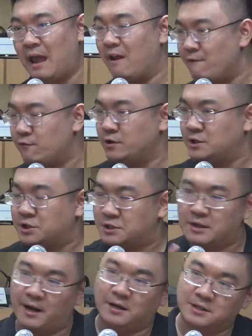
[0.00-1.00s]
every
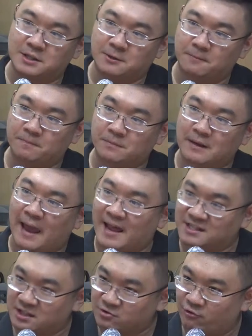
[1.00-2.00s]
society
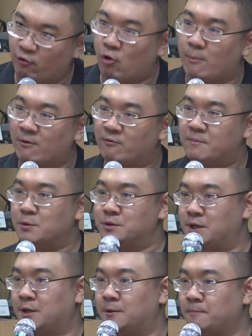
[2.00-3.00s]
has its form of
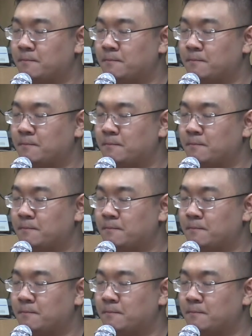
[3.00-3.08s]
music.